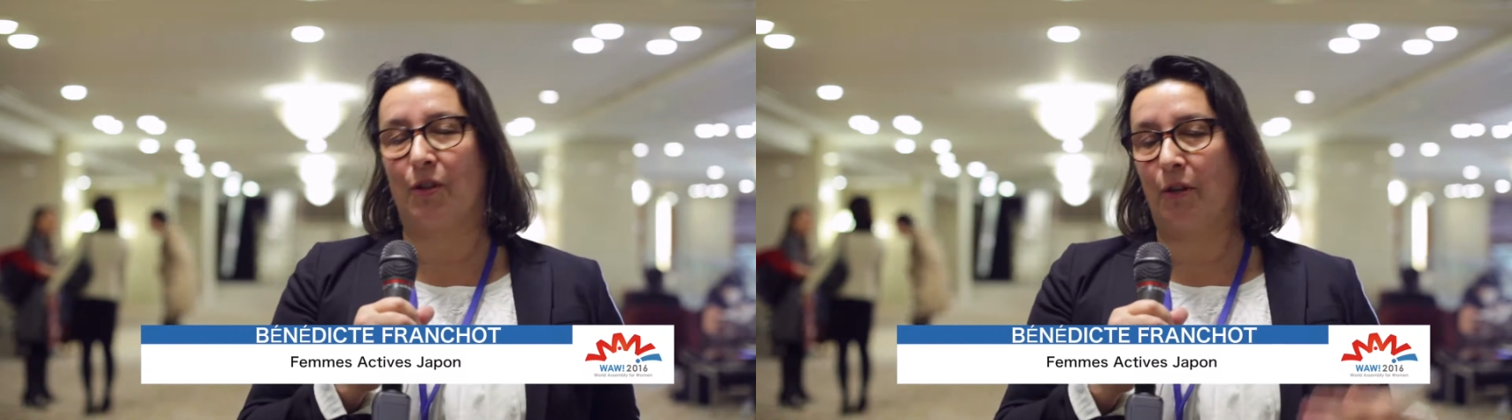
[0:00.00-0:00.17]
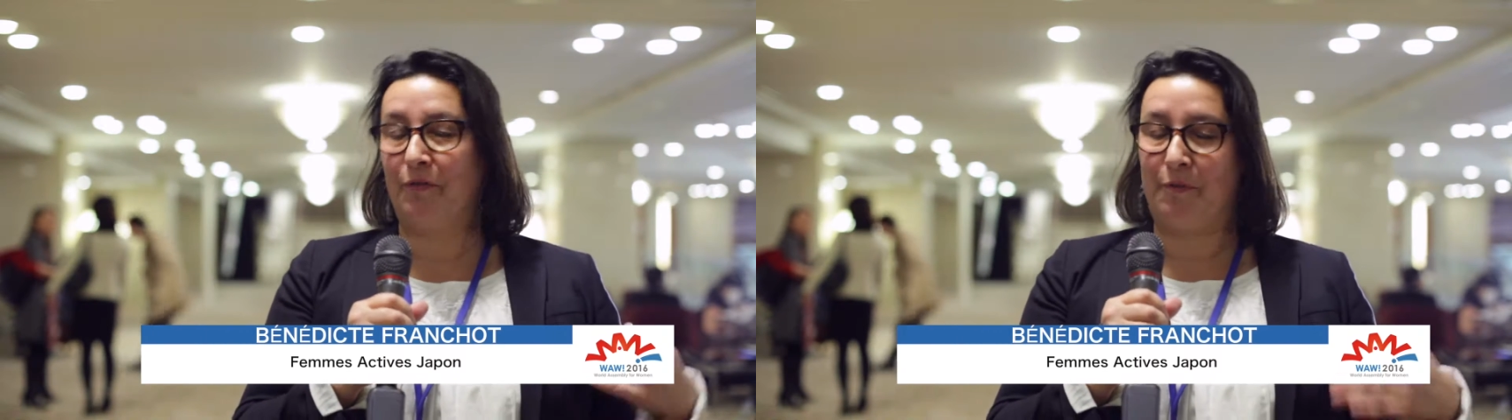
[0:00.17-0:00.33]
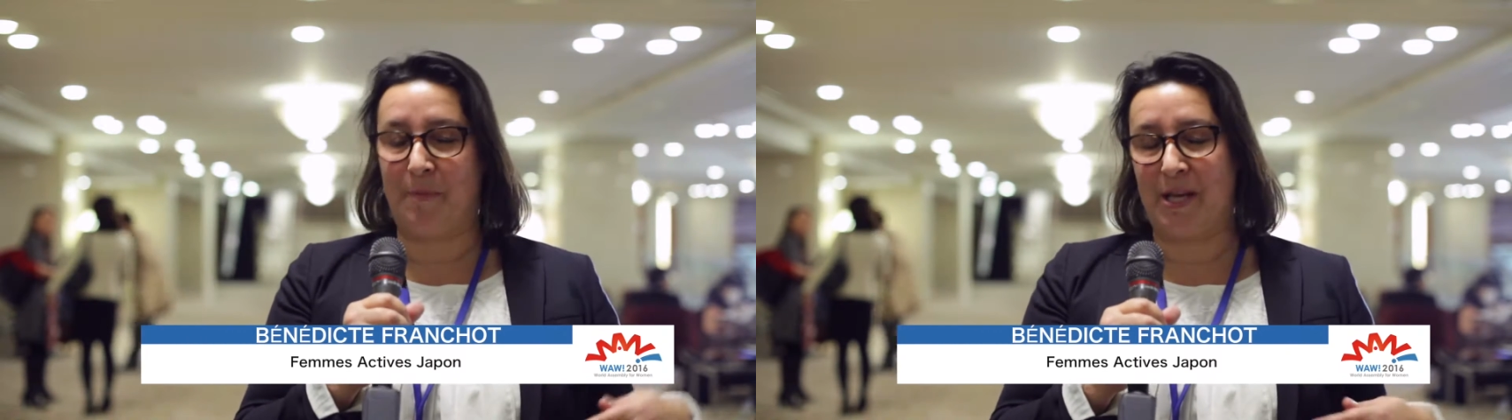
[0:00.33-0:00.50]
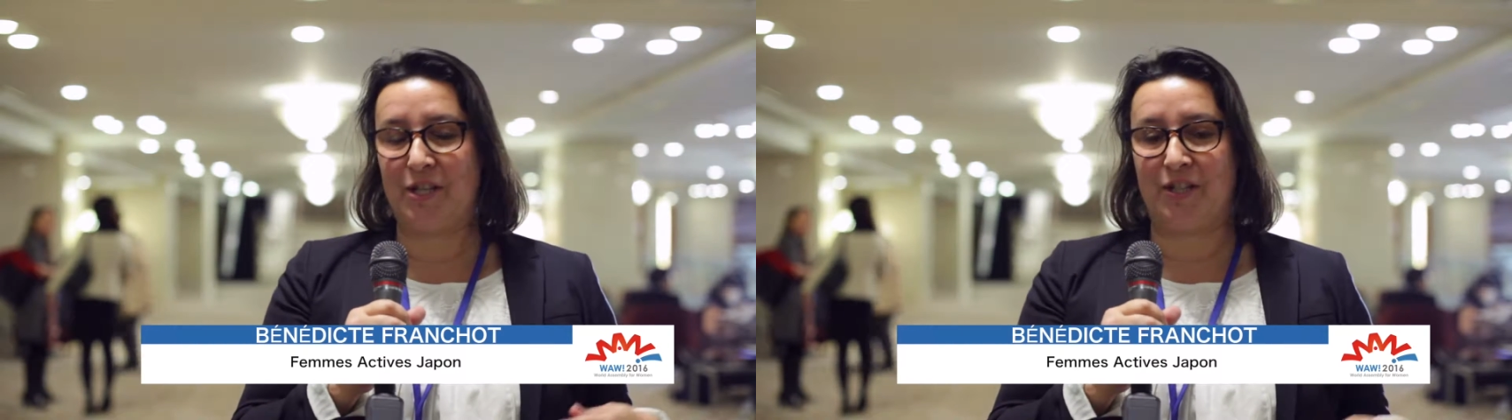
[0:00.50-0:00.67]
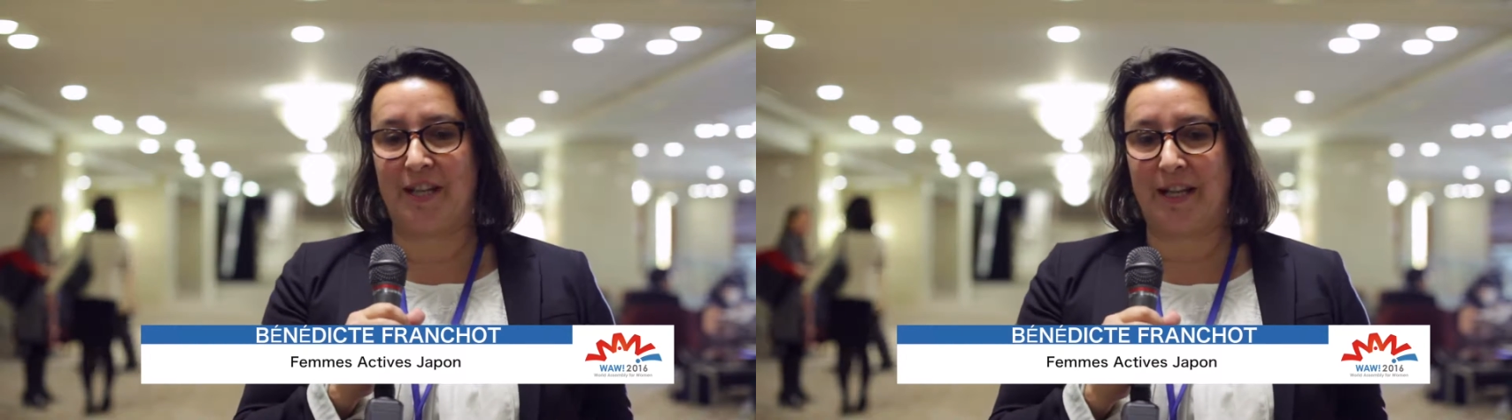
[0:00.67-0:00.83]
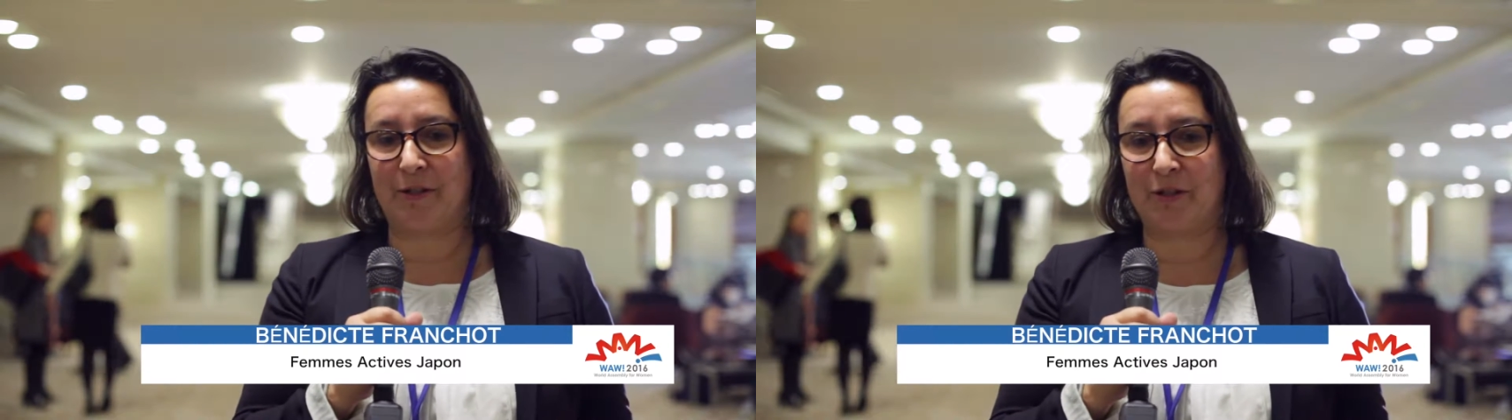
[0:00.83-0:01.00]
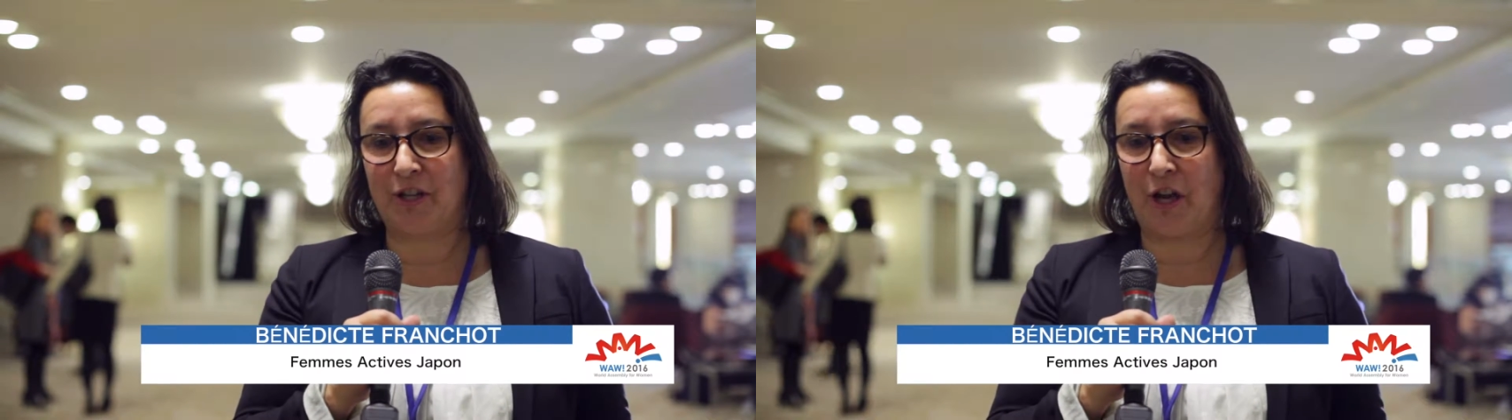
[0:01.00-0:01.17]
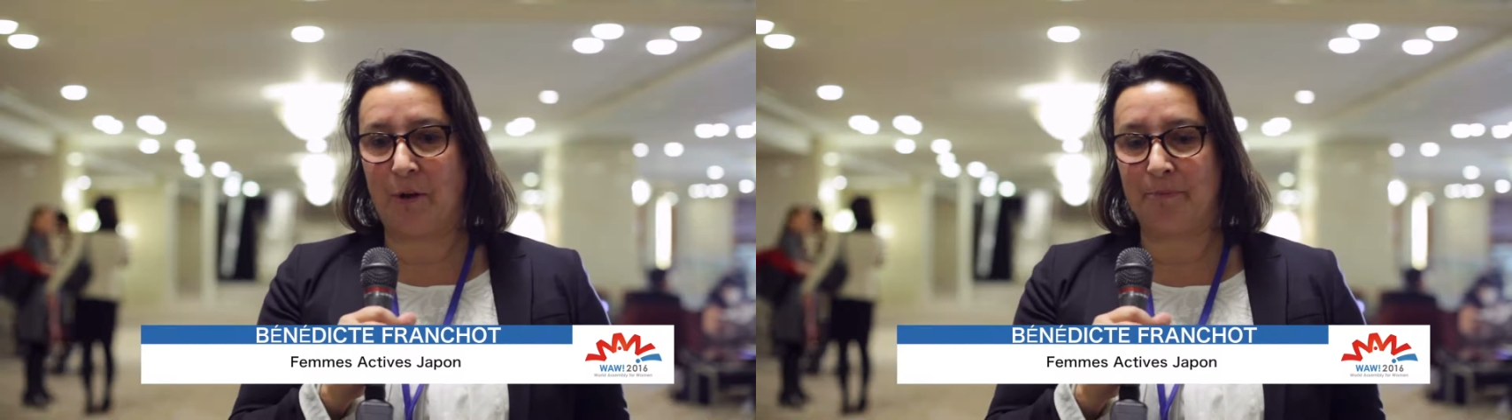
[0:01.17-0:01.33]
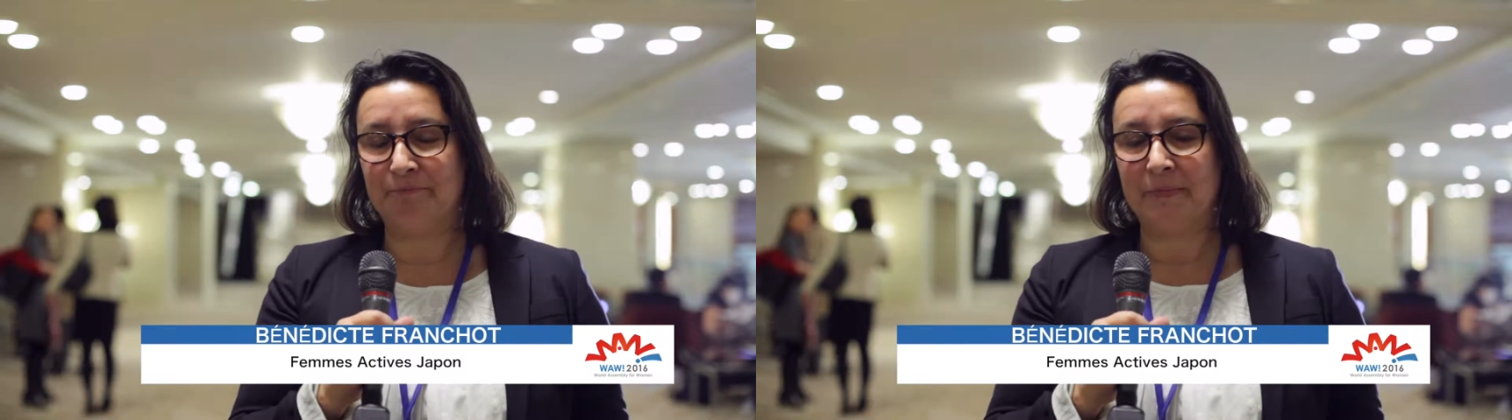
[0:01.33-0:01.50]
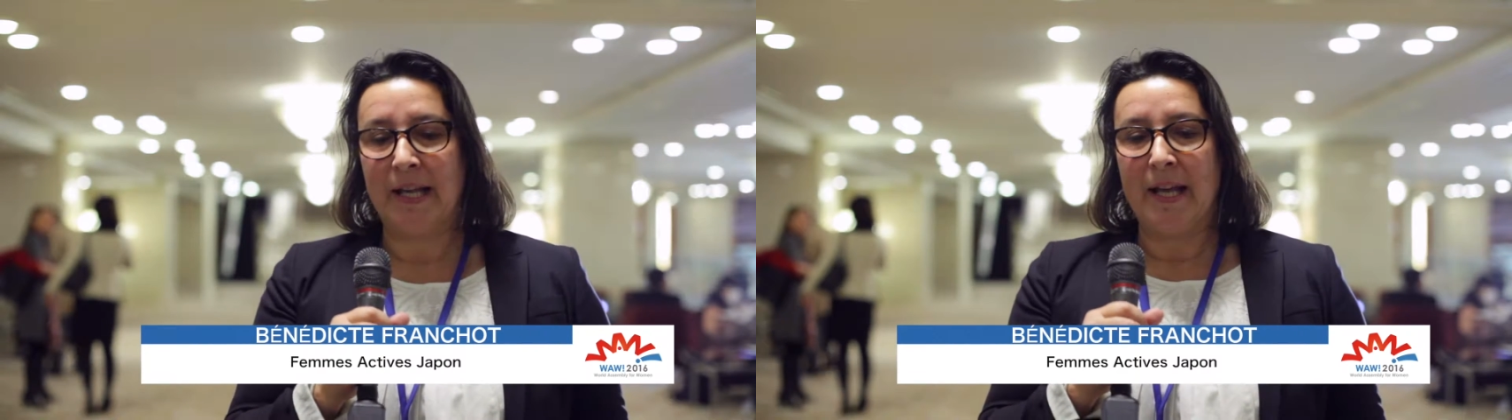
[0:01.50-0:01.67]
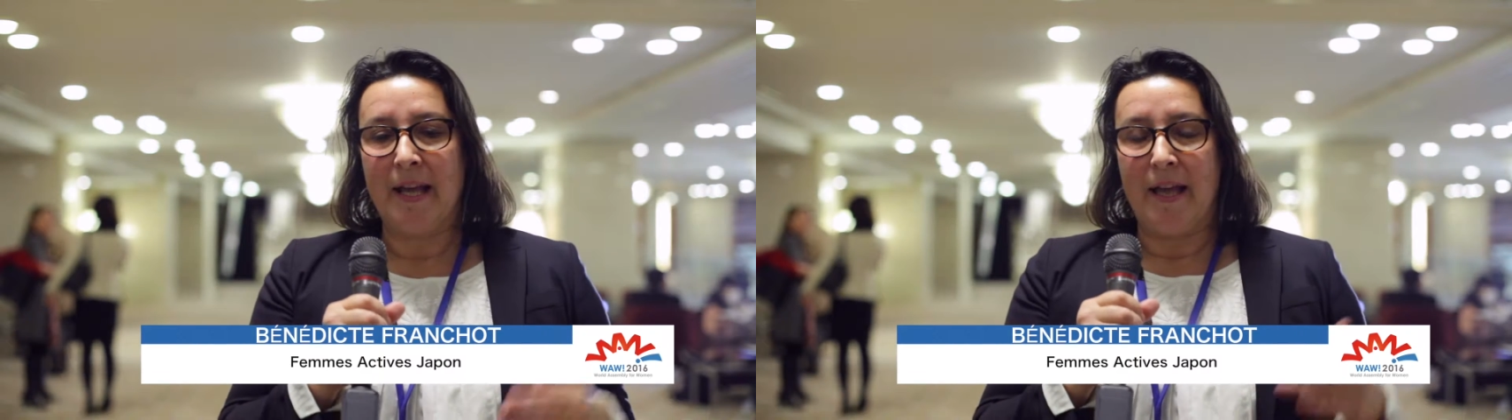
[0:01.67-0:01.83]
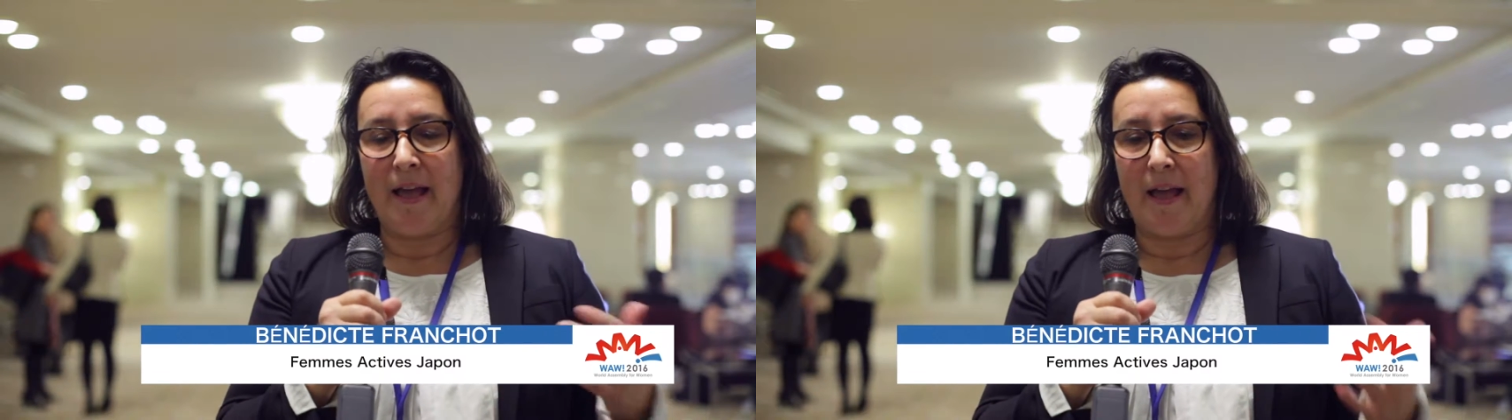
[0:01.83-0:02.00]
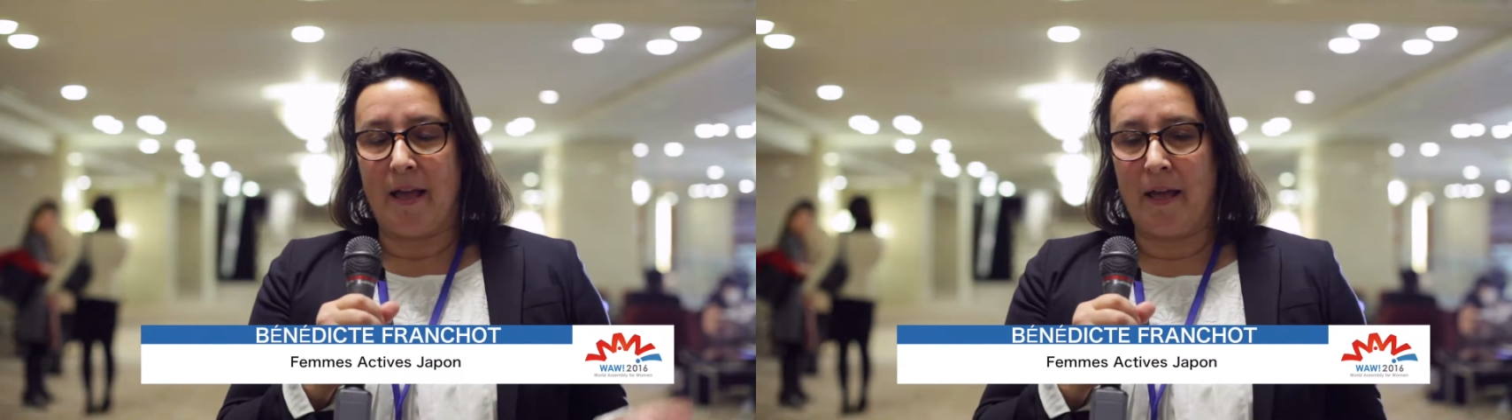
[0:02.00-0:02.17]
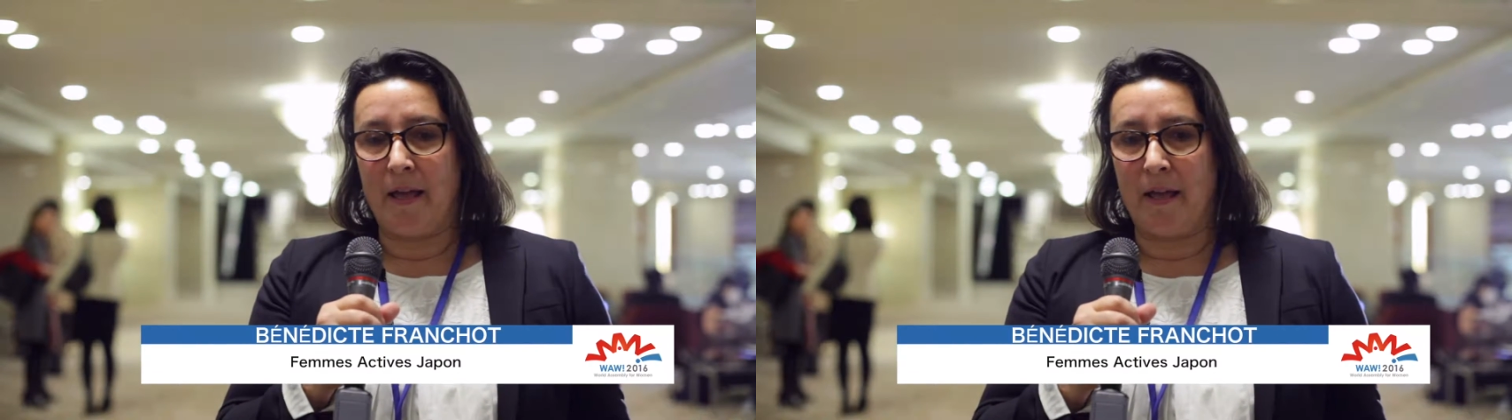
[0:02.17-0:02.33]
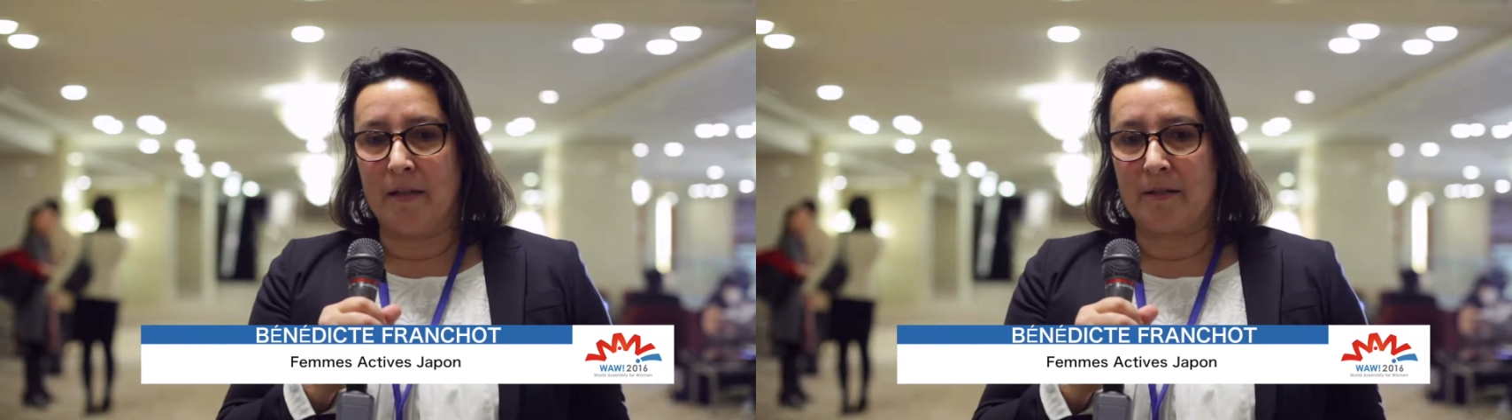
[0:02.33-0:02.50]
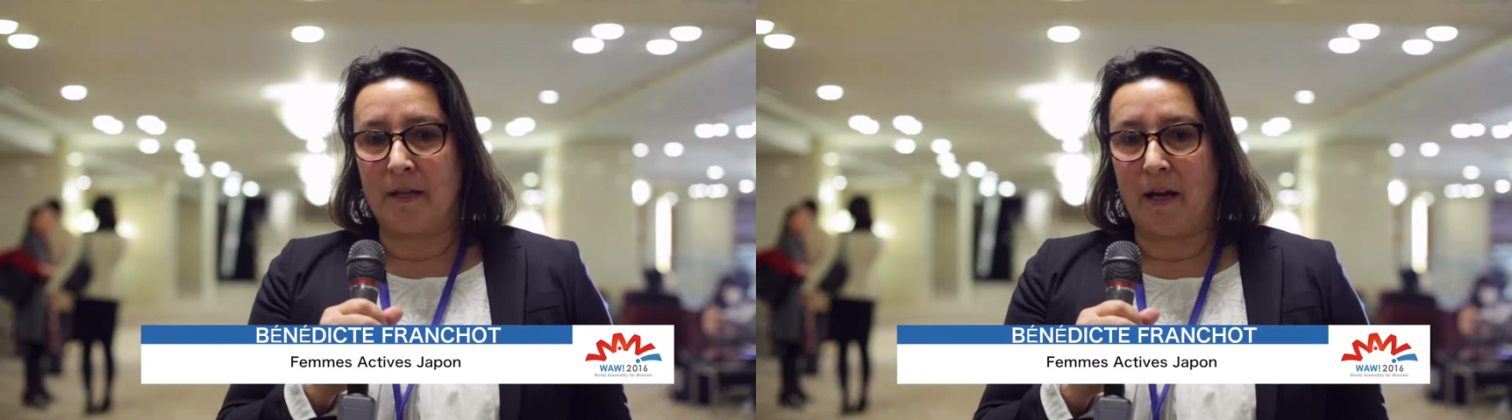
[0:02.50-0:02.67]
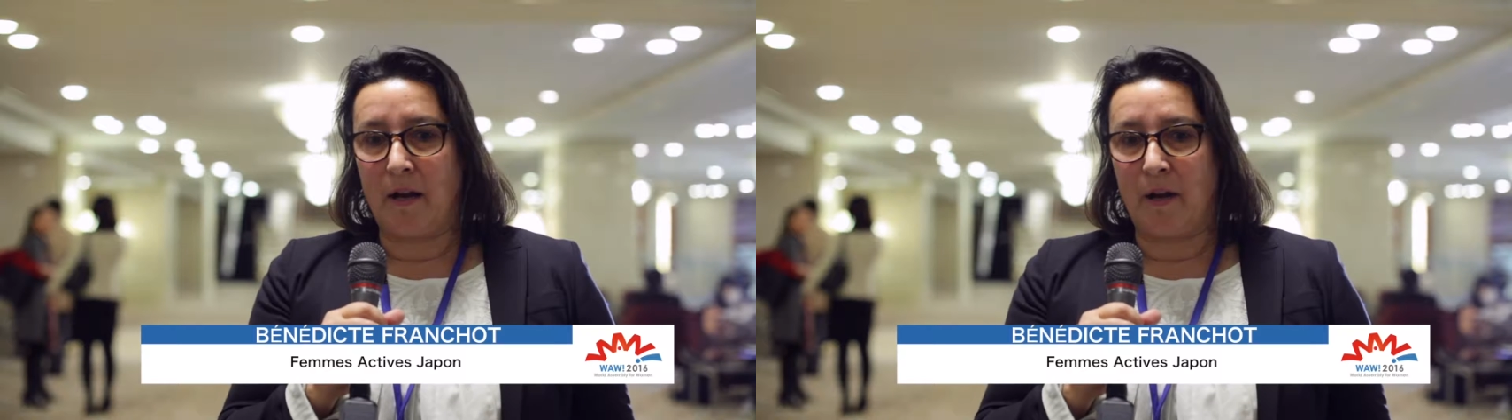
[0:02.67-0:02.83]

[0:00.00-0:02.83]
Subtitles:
confirmation that I could come. And